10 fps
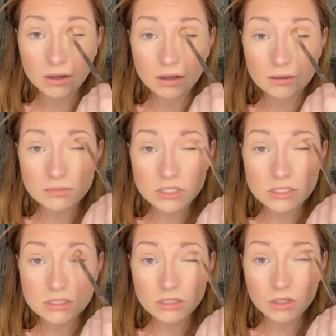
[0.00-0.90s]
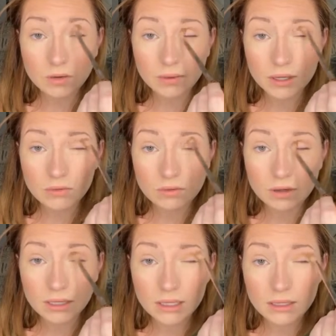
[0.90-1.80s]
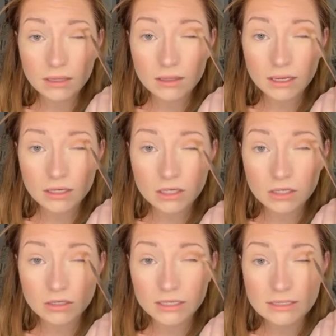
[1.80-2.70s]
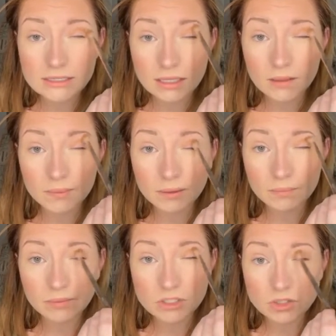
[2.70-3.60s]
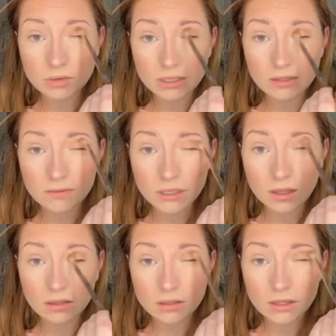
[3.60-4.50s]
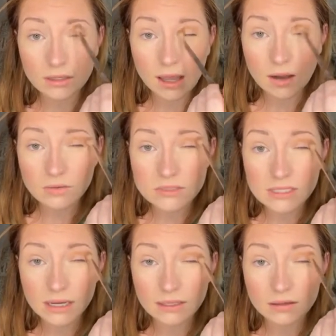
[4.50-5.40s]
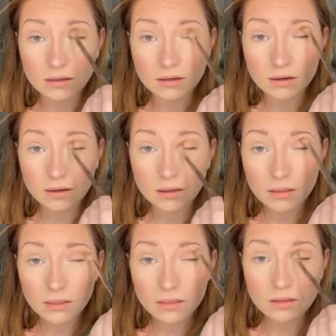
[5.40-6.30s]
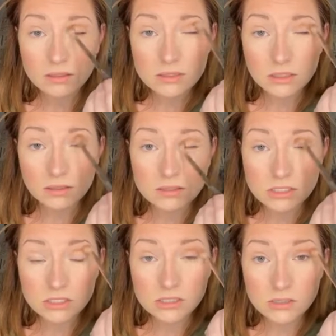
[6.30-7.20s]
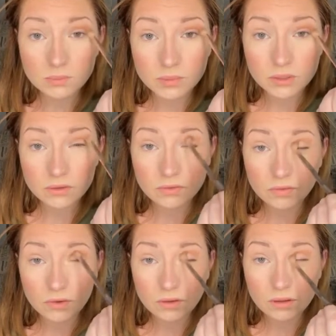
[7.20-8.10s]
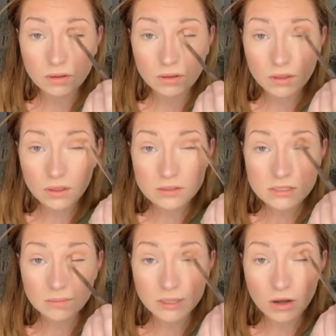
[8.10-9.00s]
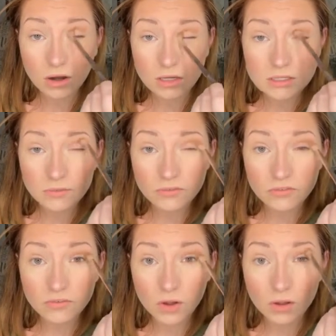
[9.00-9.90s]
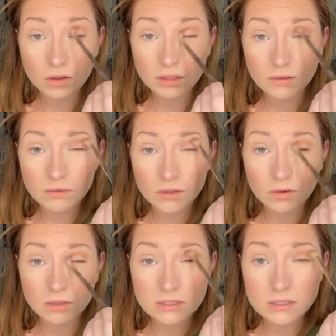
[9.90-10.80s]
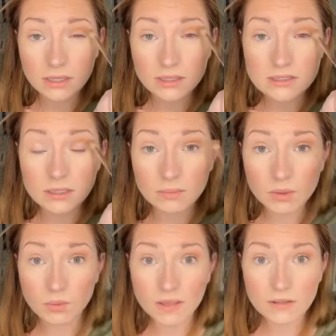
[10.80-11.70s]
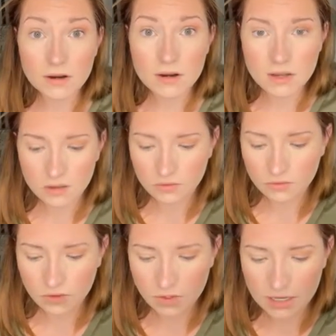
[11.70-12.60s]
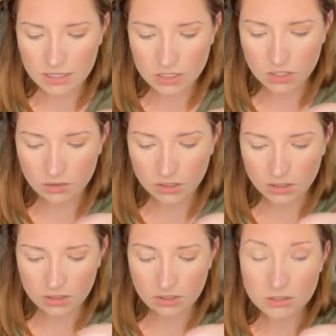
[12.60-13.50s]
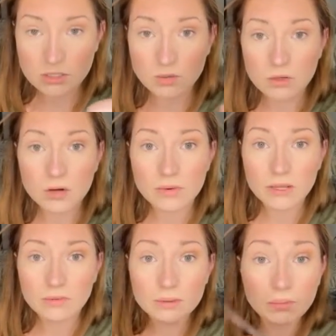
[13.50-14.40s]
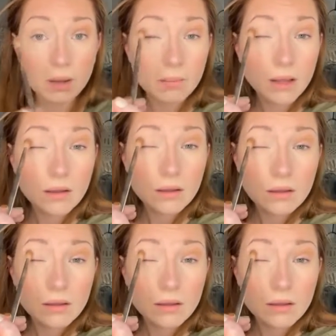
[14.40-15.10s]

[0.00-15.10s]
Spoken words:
And I'm just going right in that crease, keeping majority of the color on the outside here. This is just a beautiful, it's gonna be an awesome fall, even though it's like summer weather, fall eyeshadow look. So going in with Bubba,